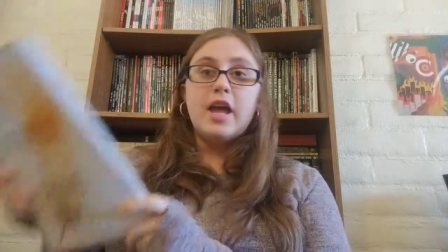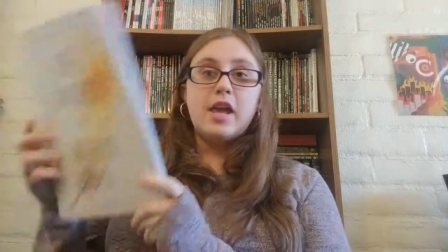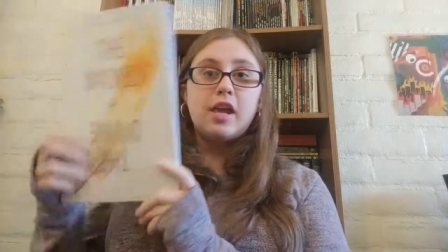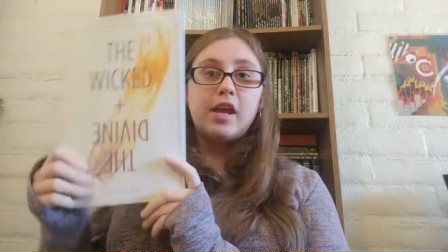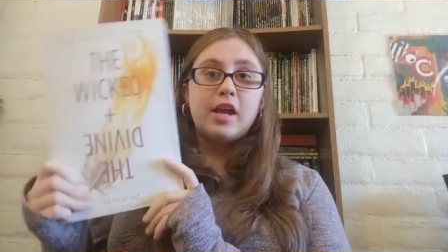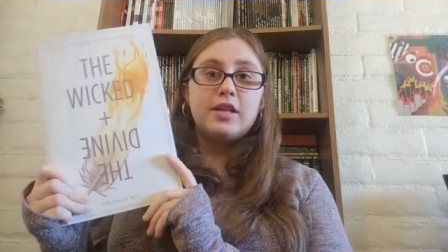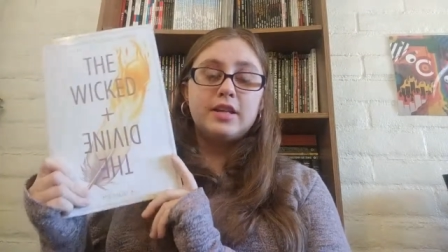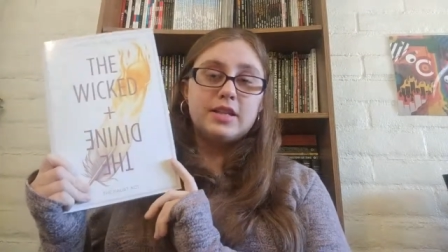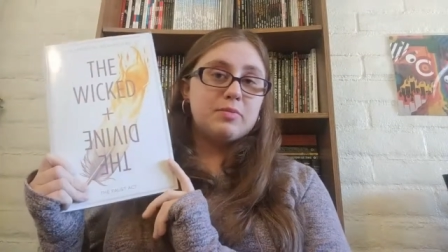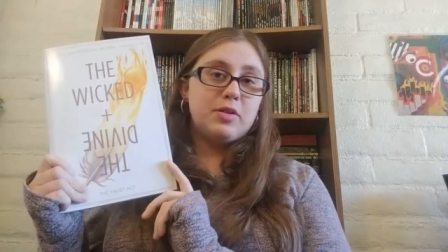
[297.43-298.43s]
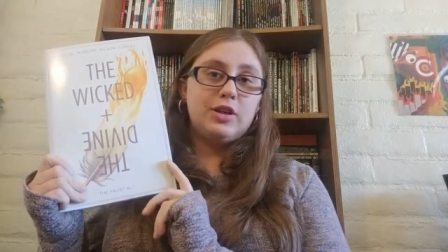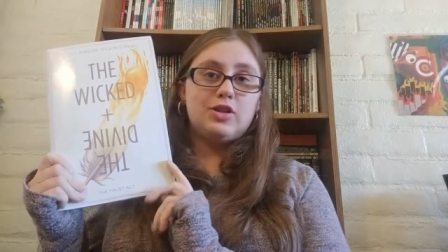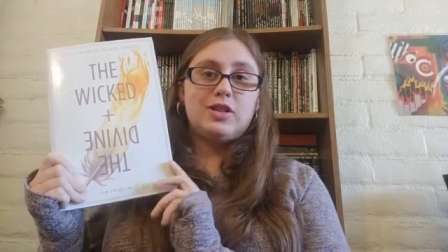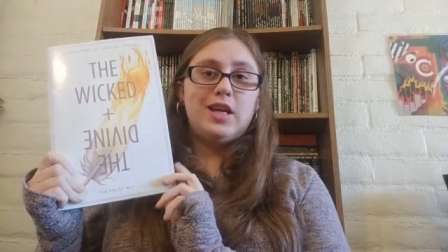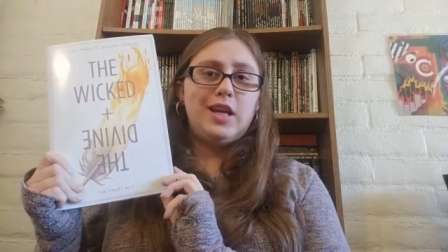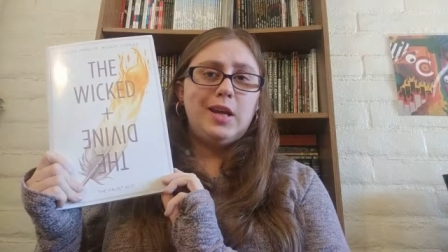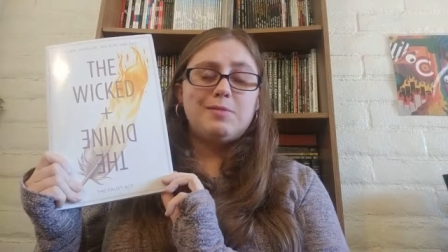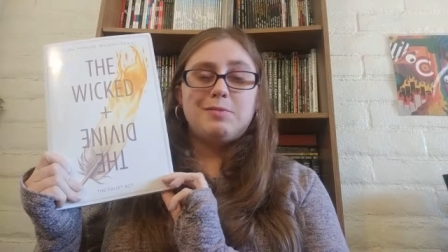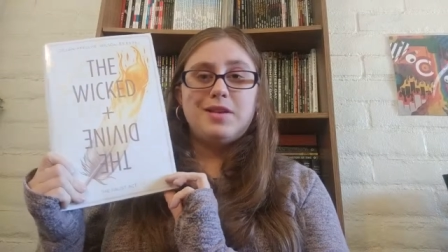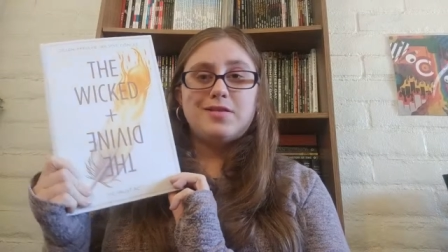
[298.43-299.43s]
and at this point, it's just taking
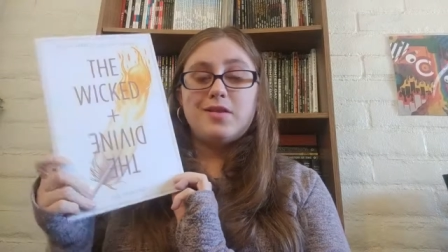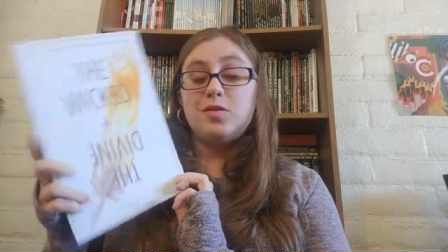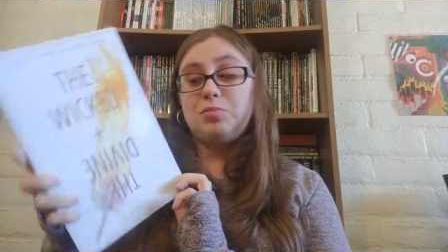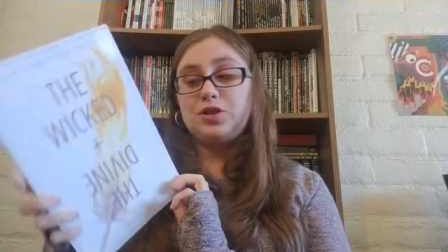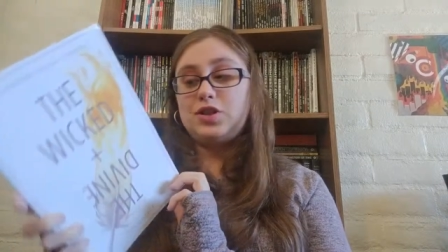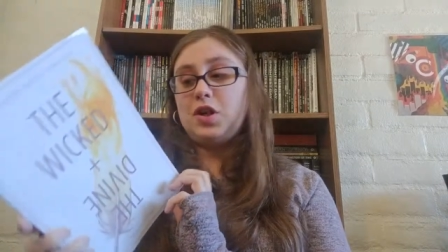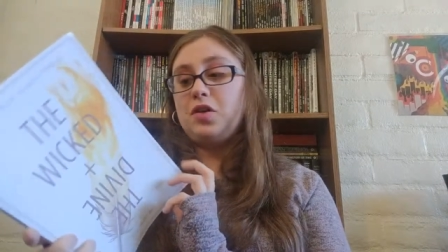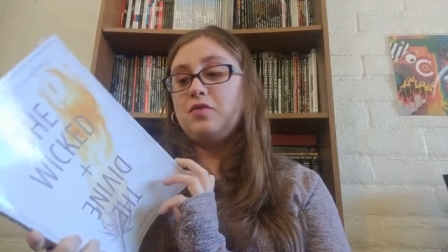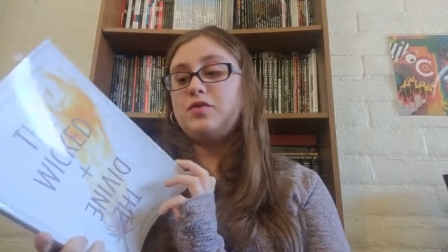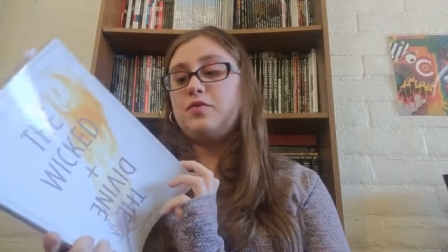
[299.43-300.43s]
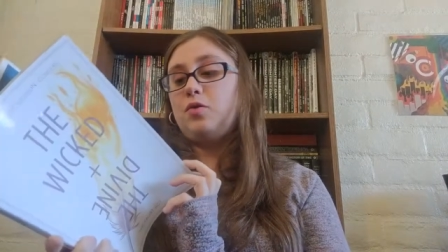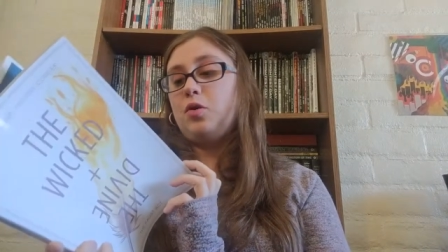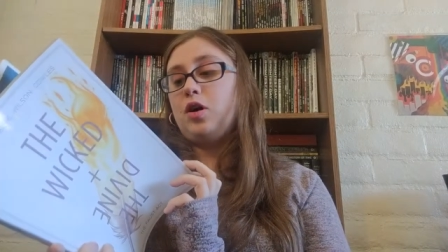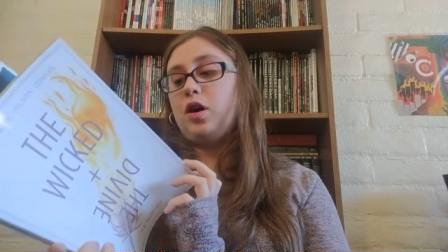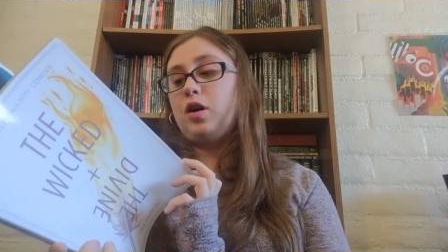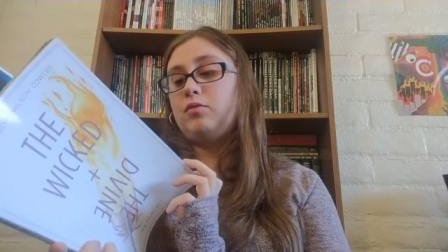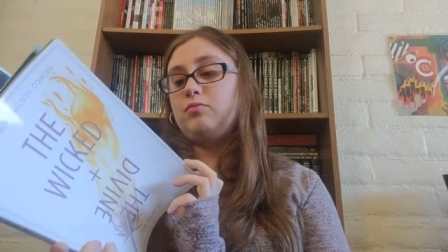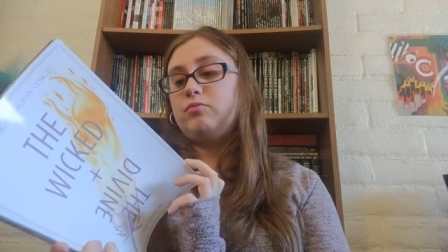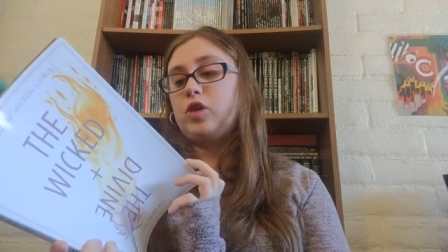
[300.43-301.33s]
up space on the bookshelves for